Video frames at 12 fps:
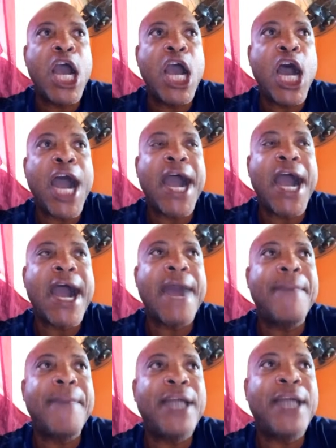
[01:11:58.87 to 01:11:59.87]

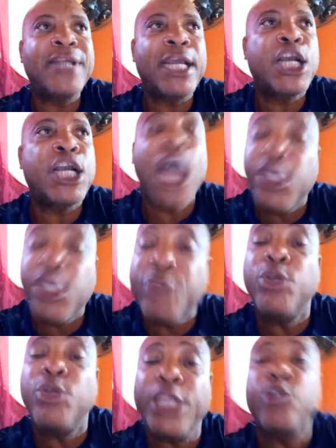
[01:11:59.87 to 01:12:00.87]
actually
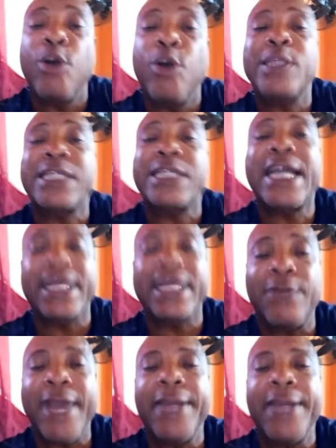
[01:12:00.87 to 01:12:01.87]
contributing to our society
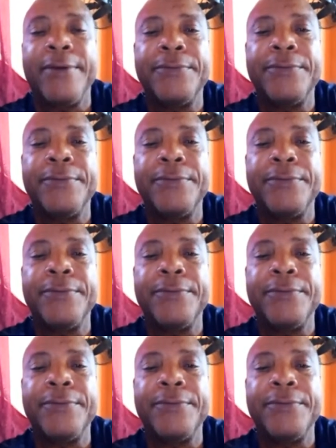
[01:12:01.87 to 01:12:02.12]
right now.